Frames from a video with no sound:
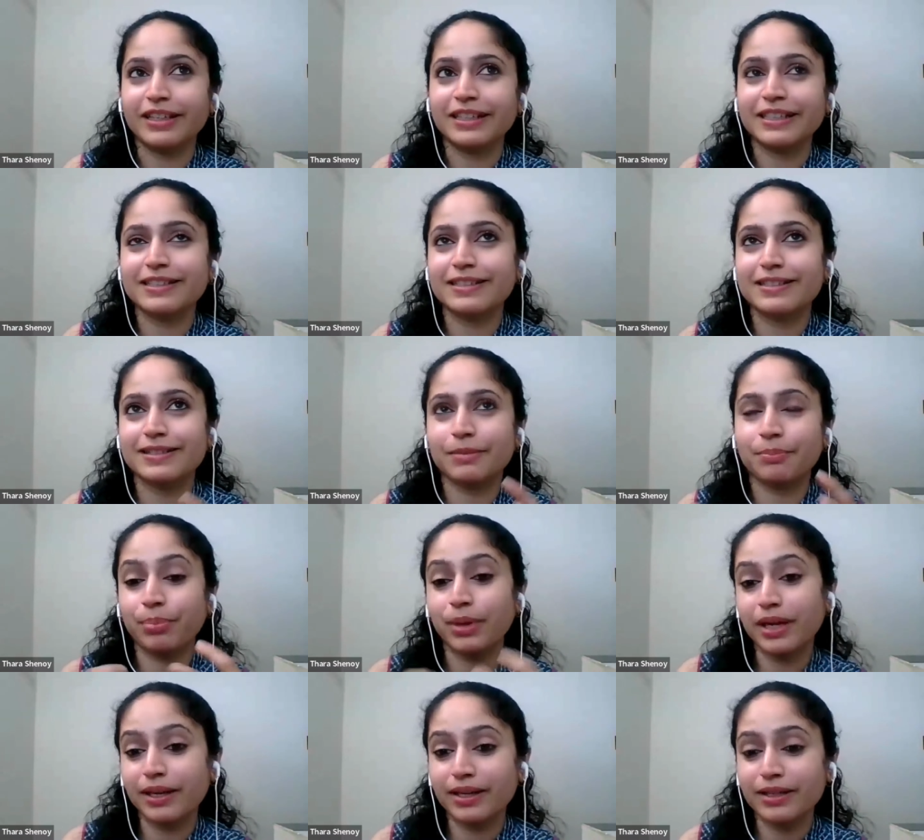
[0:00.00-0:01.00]
it is the
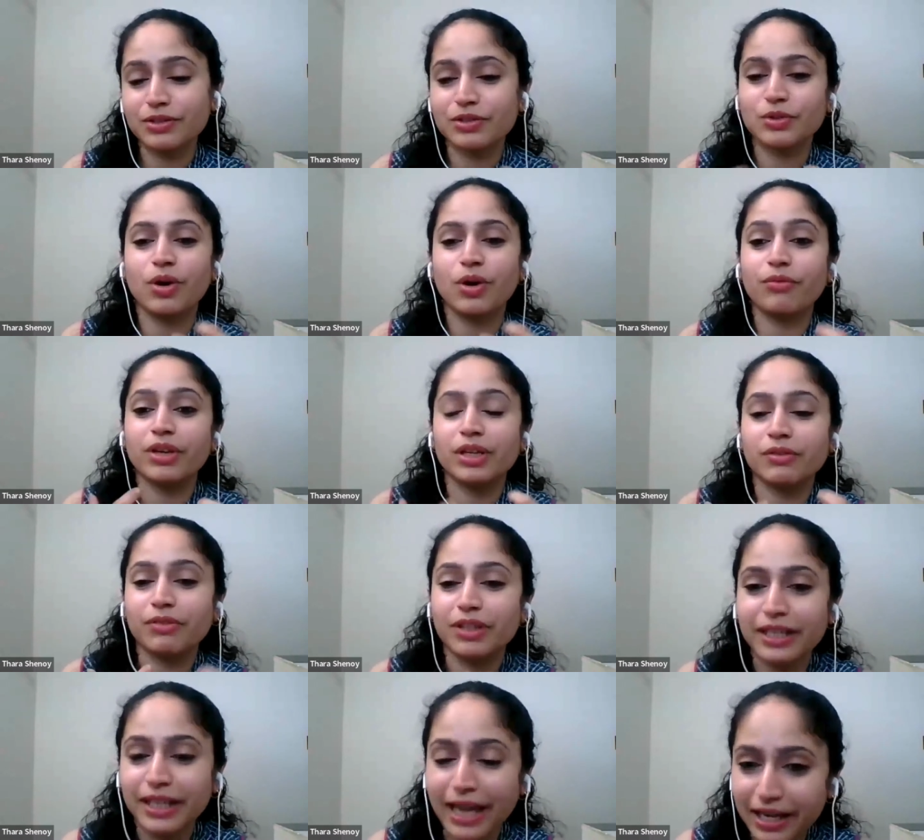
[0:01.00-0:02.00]
parents who are very,
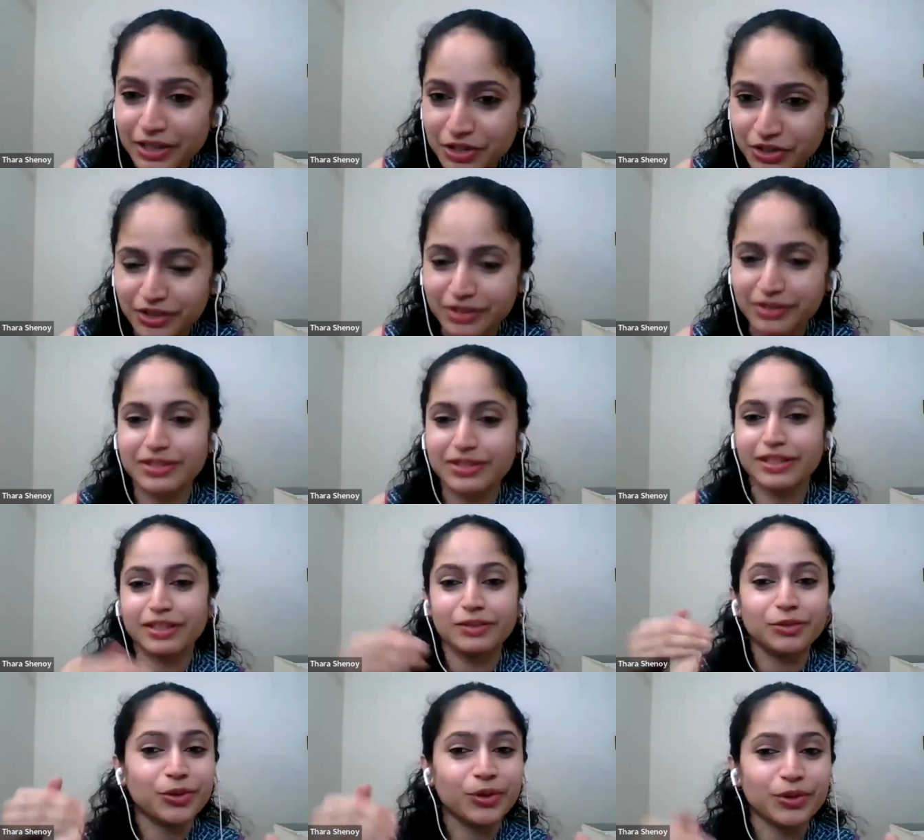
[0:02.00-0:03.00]
very anxious, and,
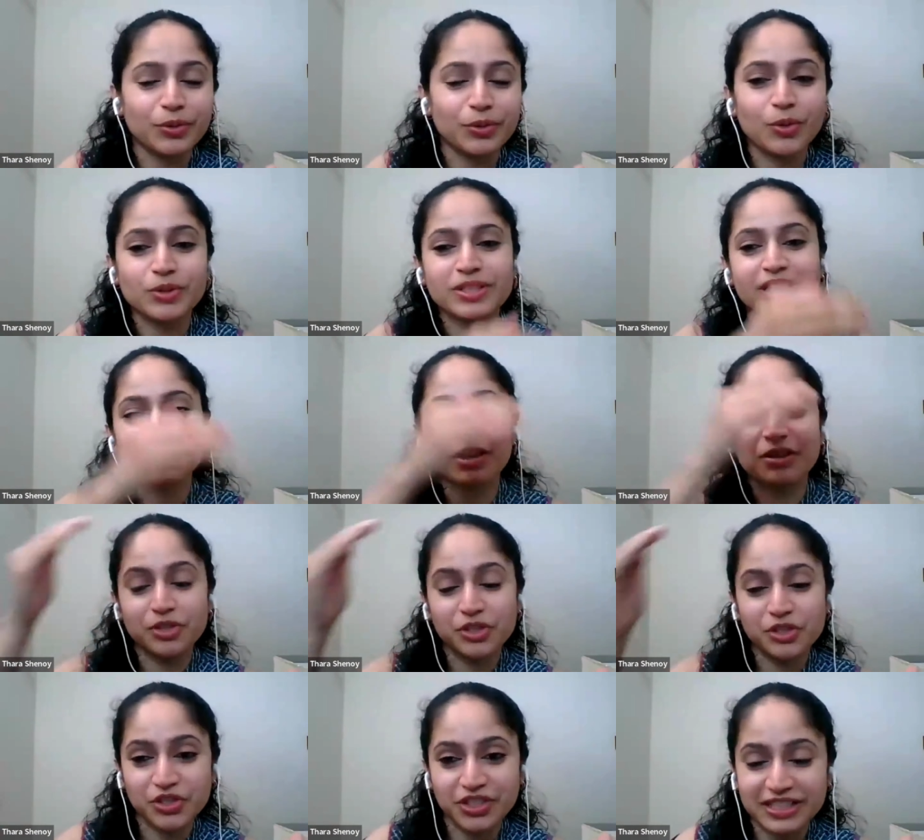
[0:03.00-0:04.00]
you know, it goes like a
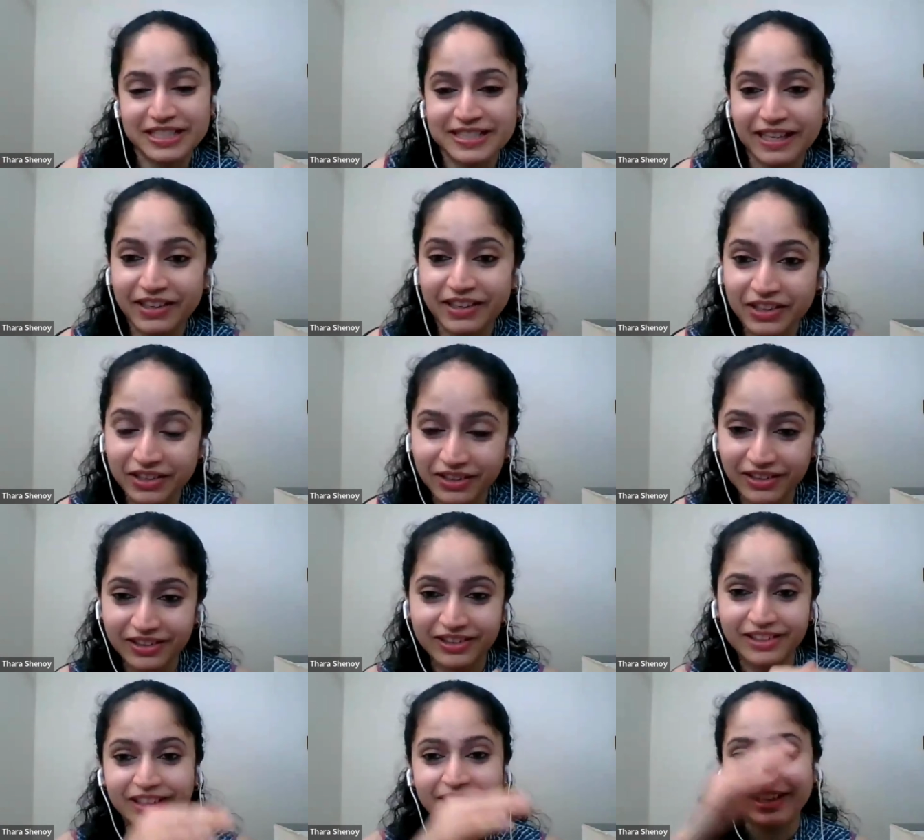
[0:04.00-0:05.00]
vicious
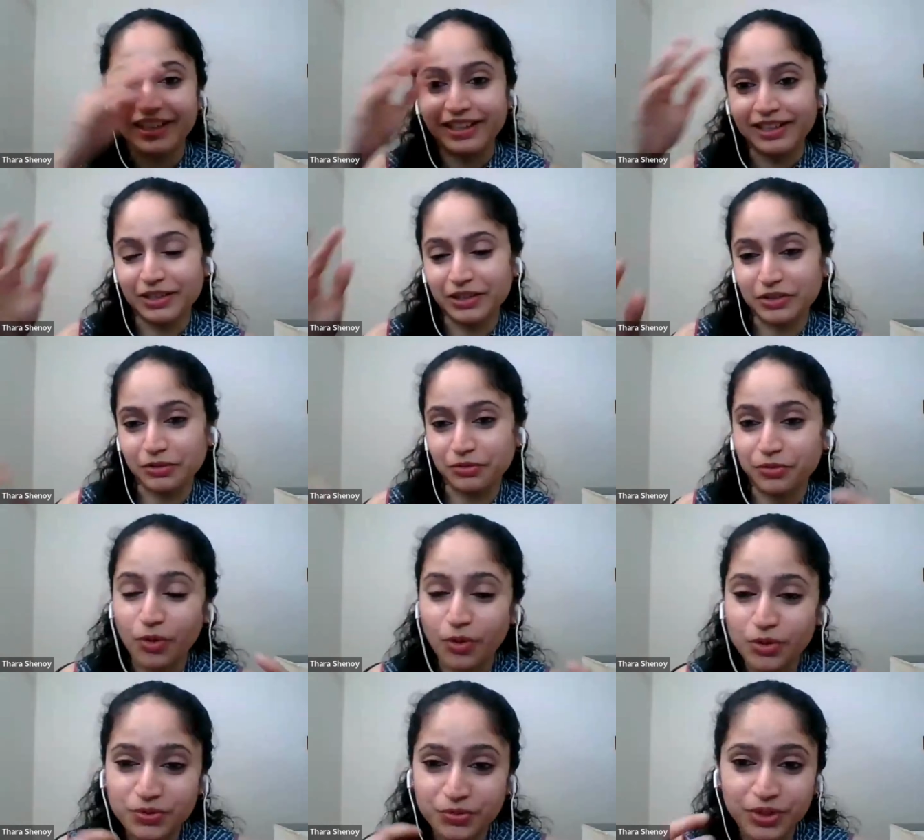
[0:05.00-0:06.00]
cycle, the
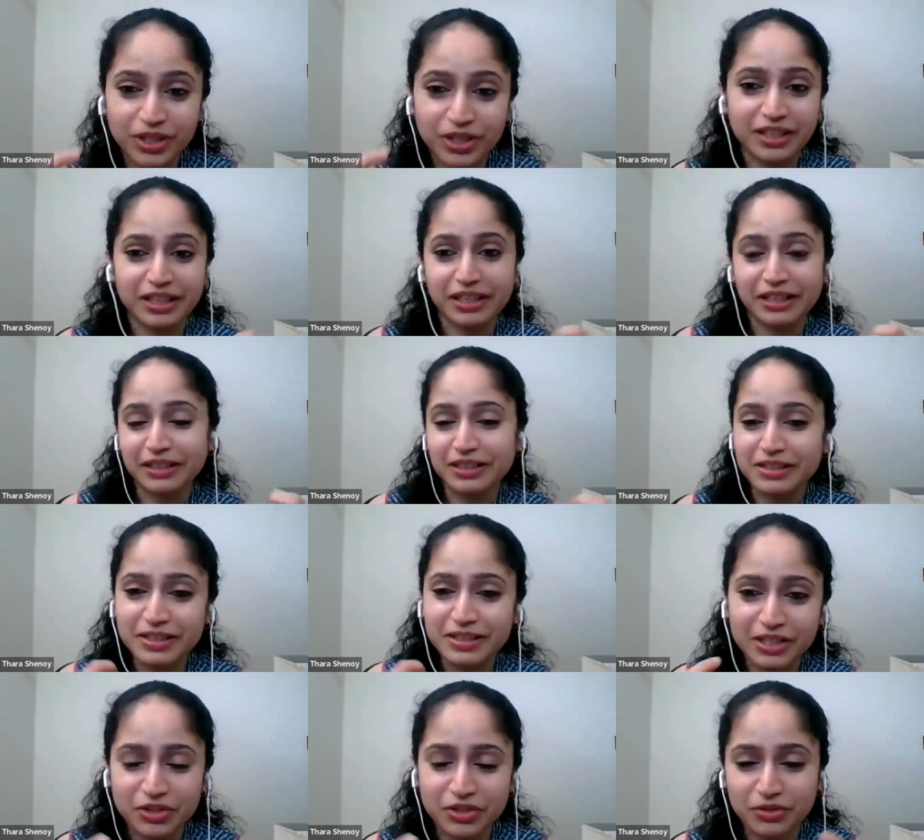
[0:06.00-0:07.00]
force feeding,
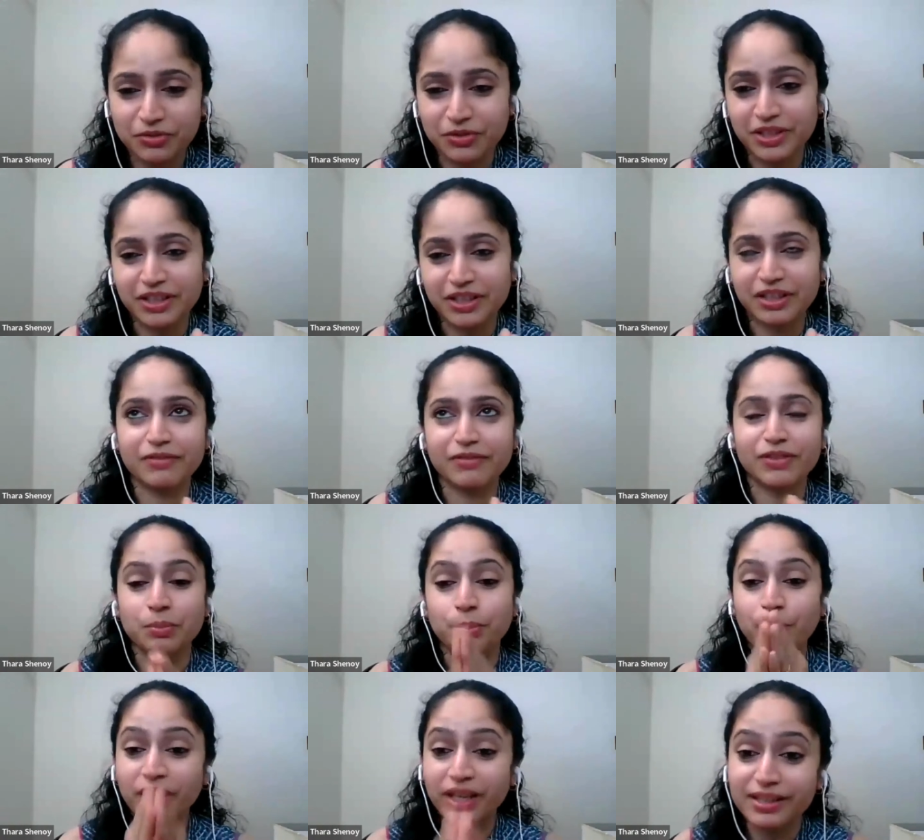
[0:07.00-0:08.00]
distraction feeding.
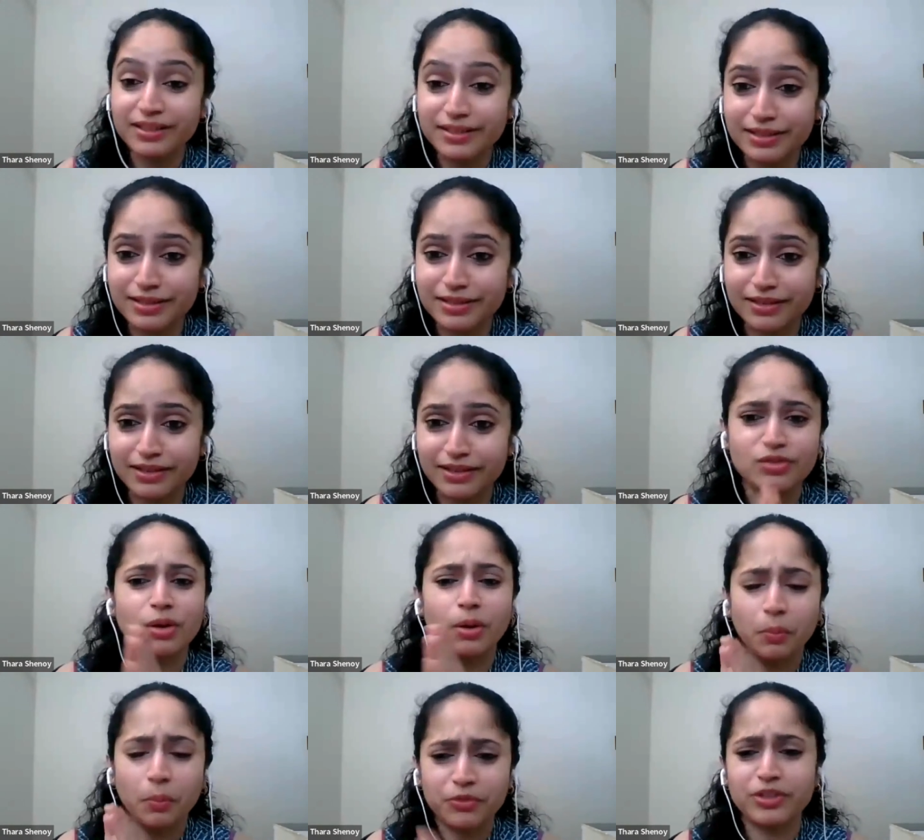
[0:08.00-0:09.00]
When parents are stressed,
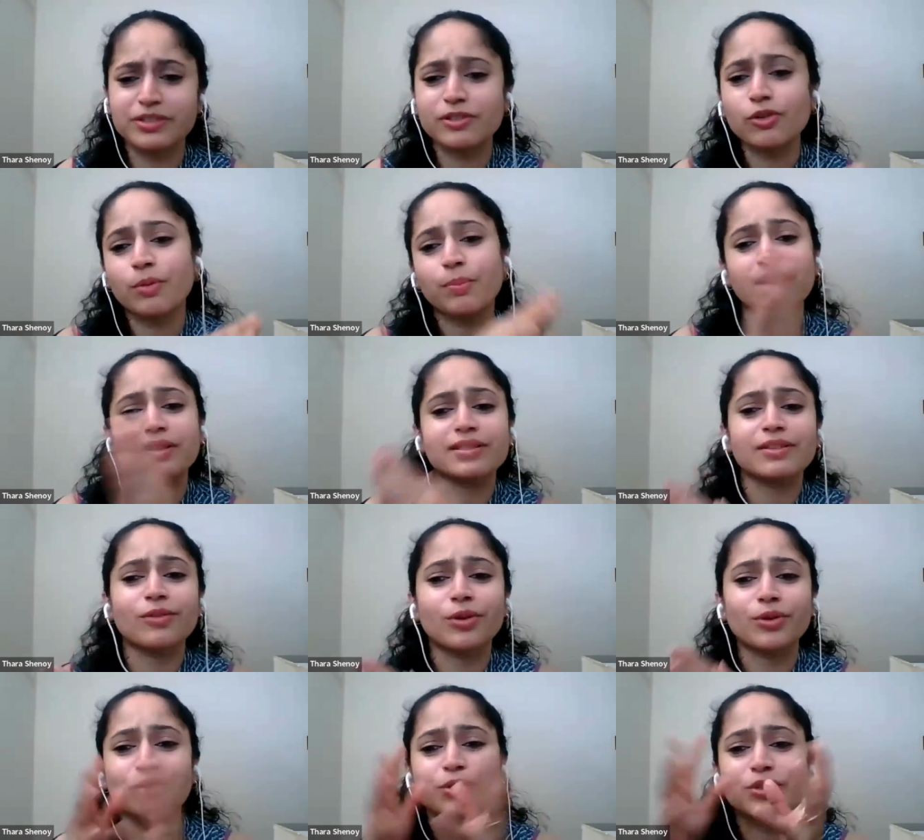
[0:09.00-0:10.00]
obviously you're passing
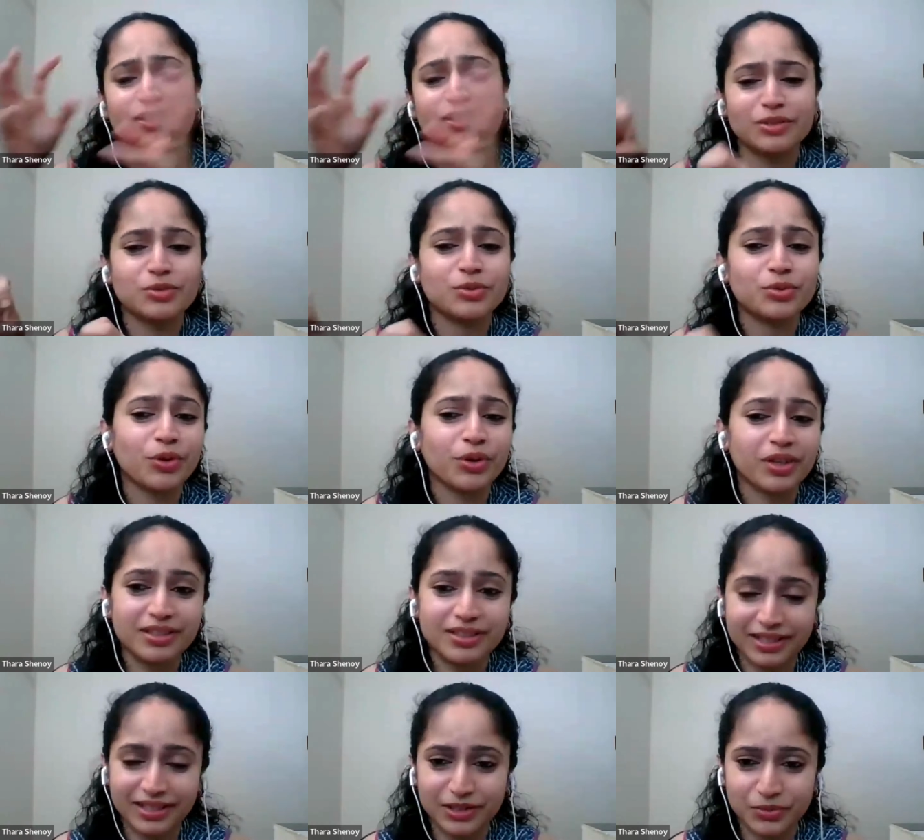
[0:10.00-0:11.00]
on your stress to your
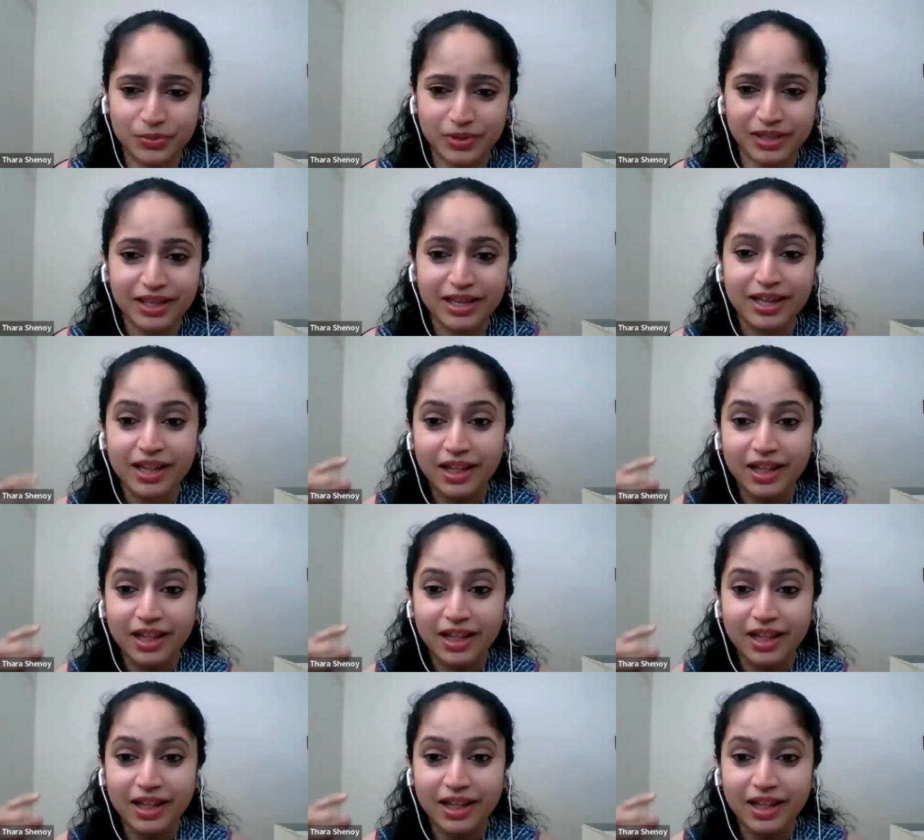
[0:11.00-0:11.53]
kids as well.